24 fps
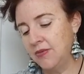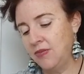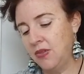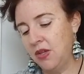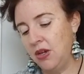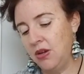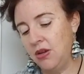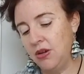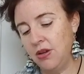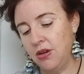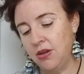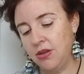of
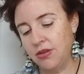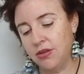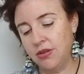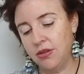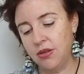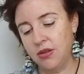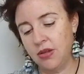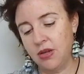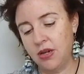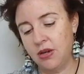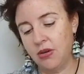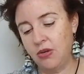the earth
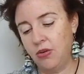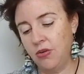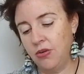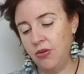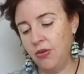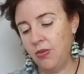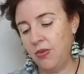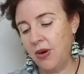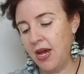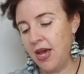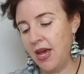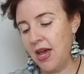and all
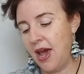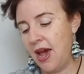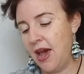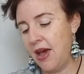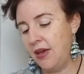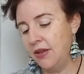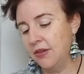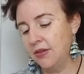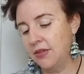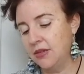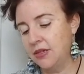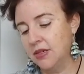the way
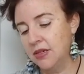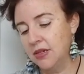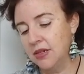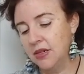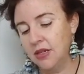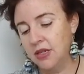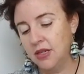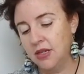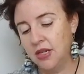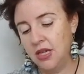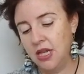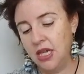out
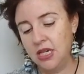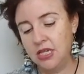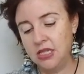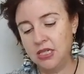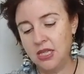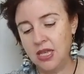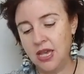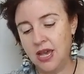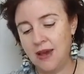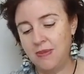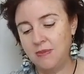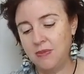
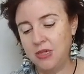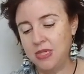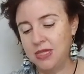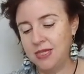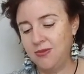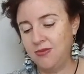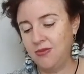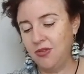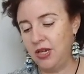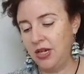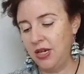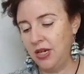into the
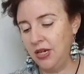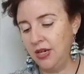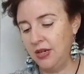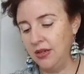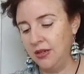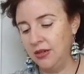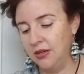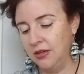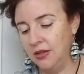atmosphere.